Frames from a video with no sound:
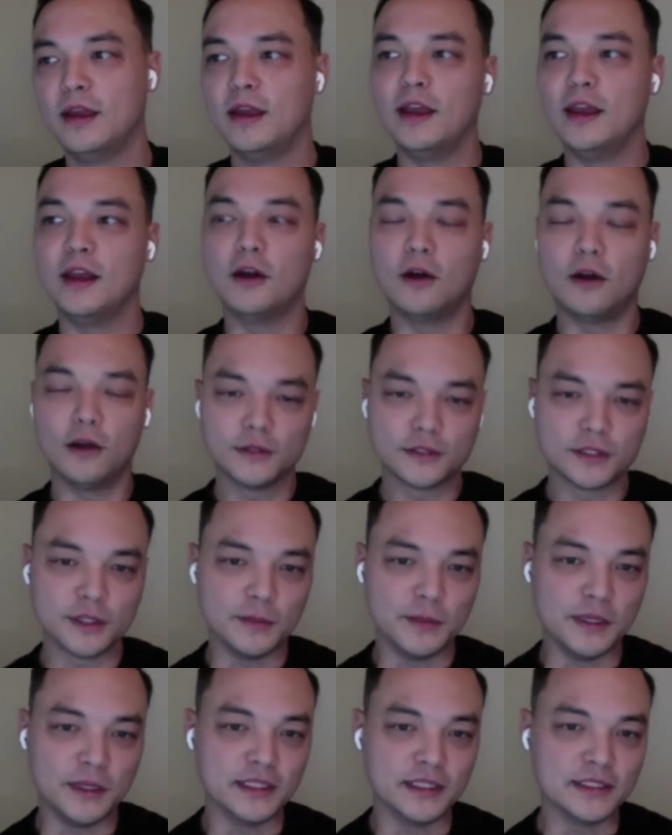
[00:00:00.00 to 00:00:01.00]
It also
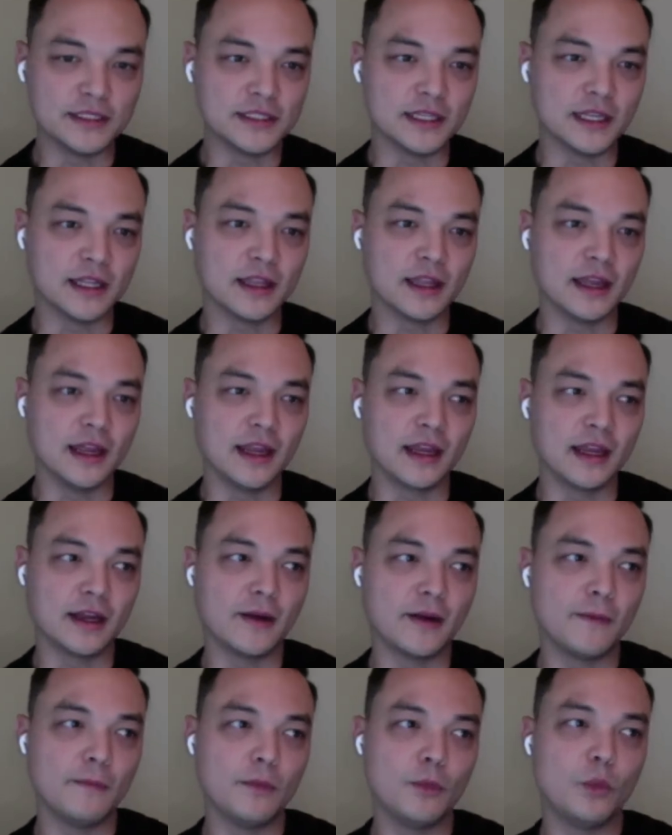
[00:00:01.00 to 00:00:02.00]
means that like
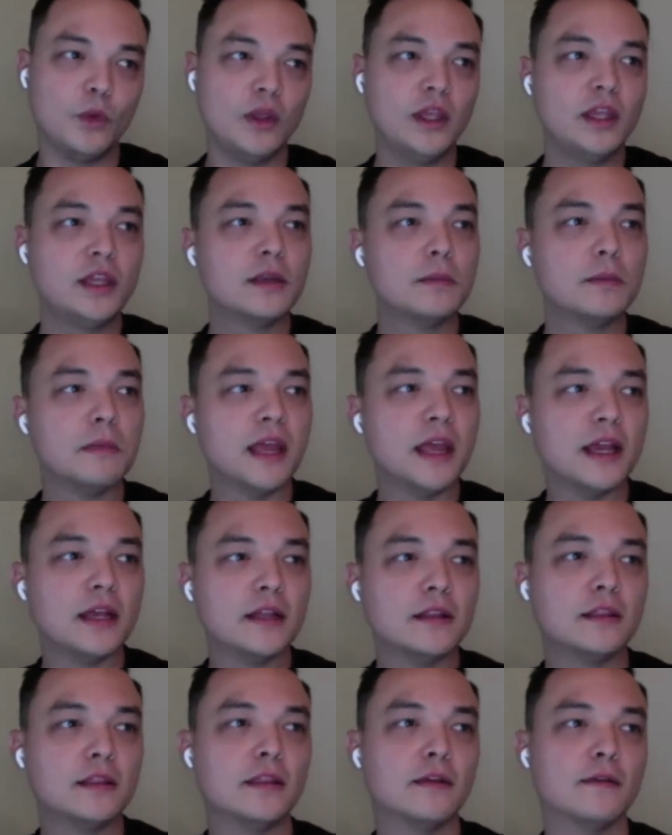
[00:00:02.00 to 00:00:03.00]
we can make
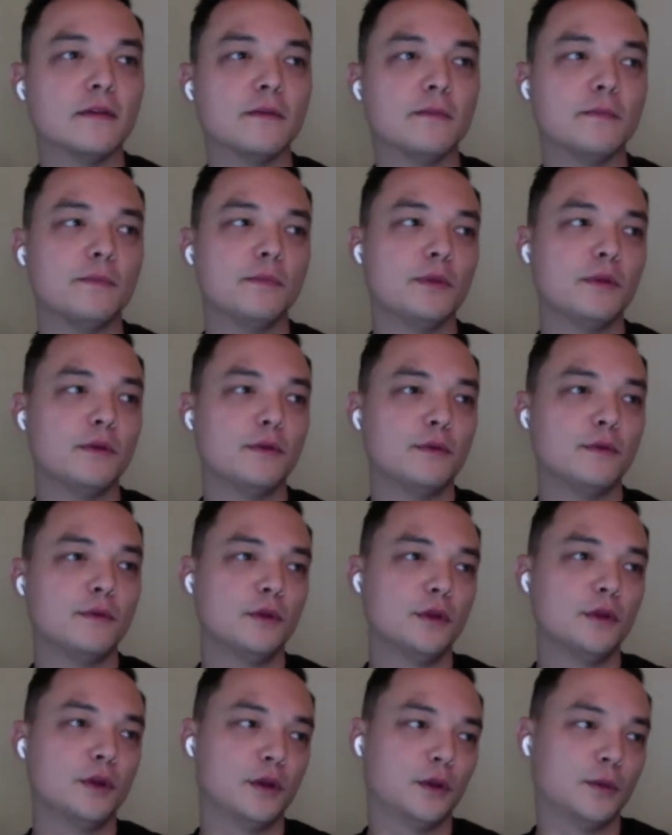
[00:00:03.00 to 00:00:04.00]
the,
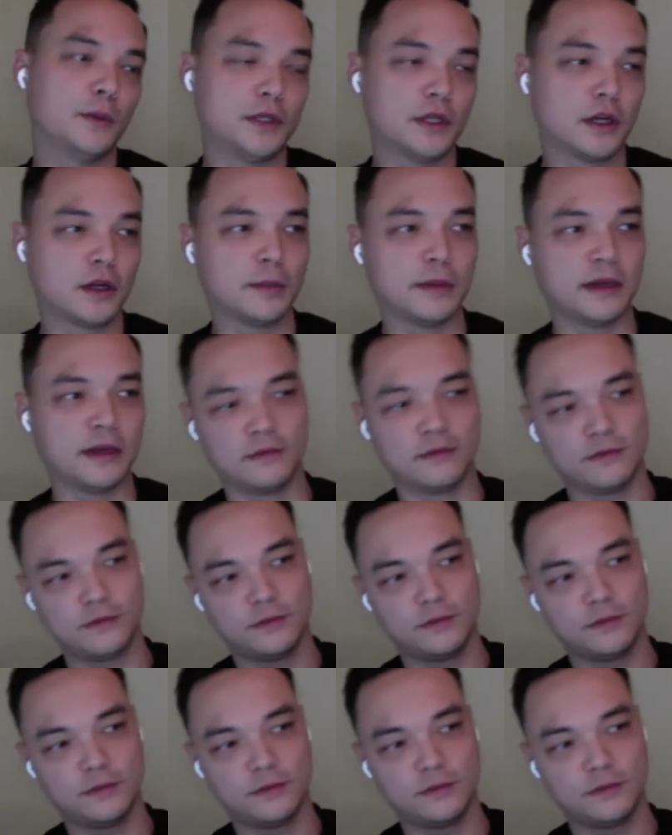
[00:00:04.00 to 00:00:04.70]
we talk about